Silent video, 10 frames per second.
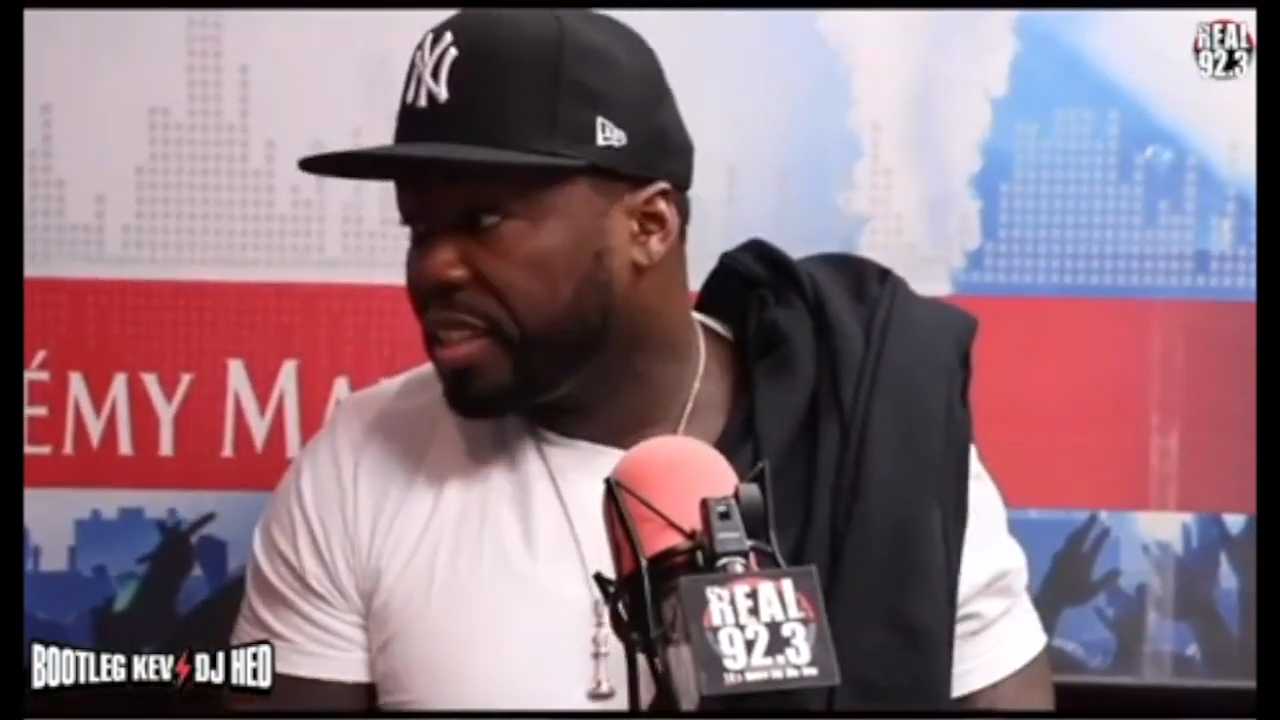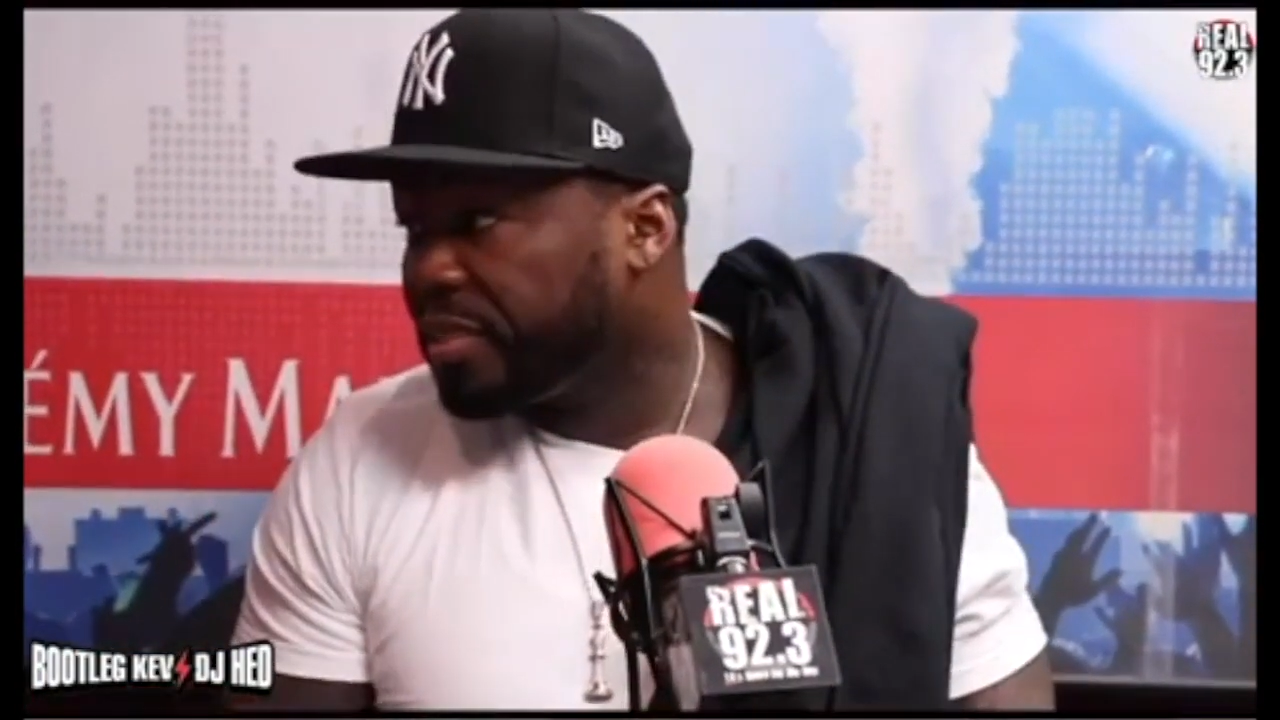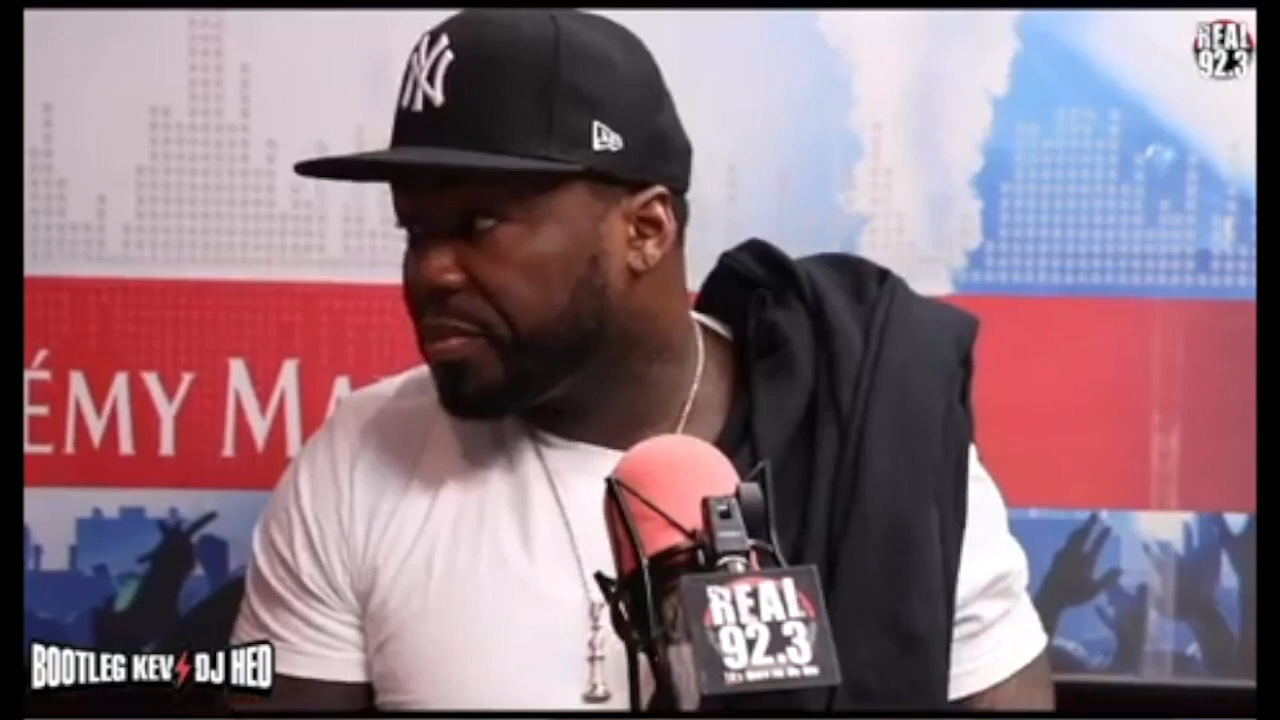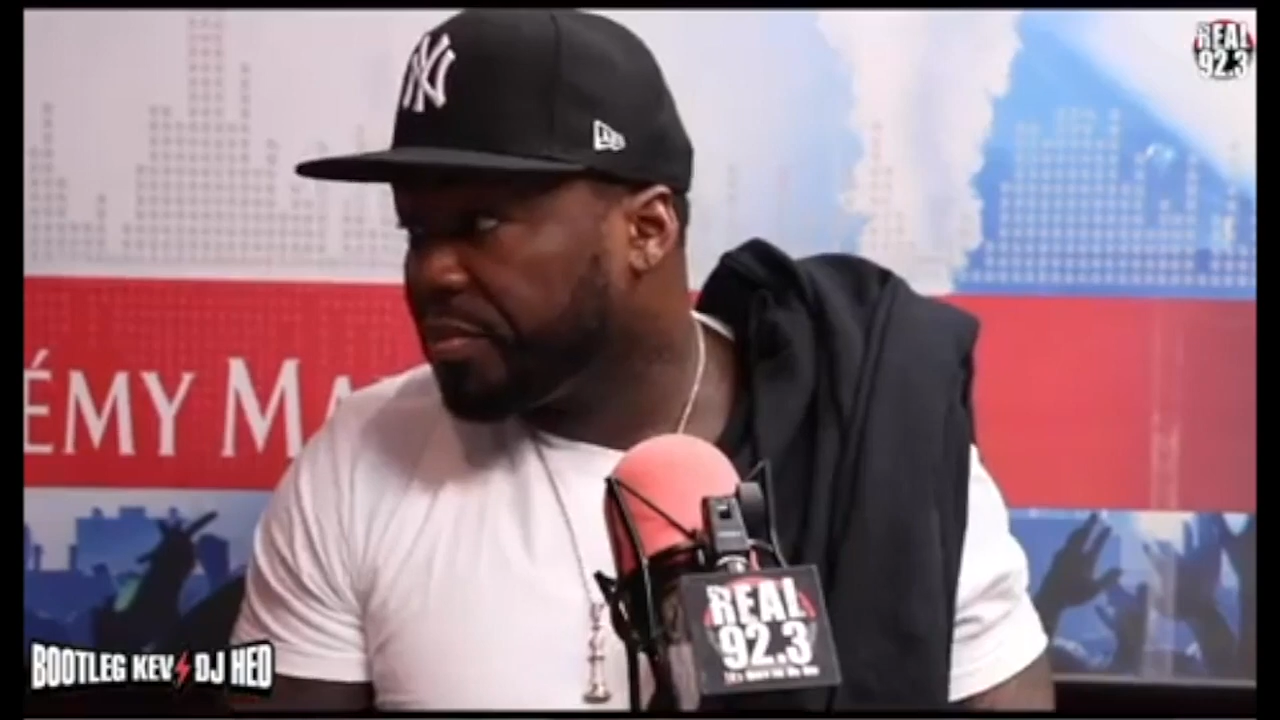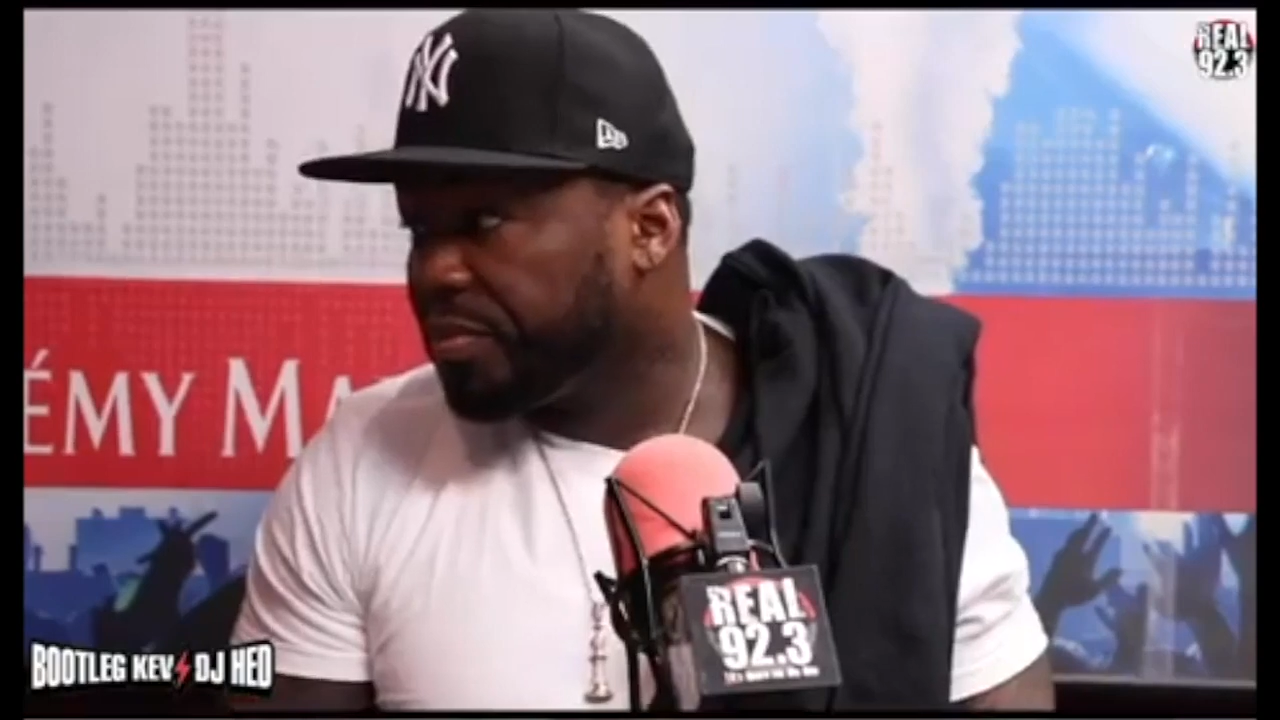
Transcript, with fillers: Hey, I mean, he's a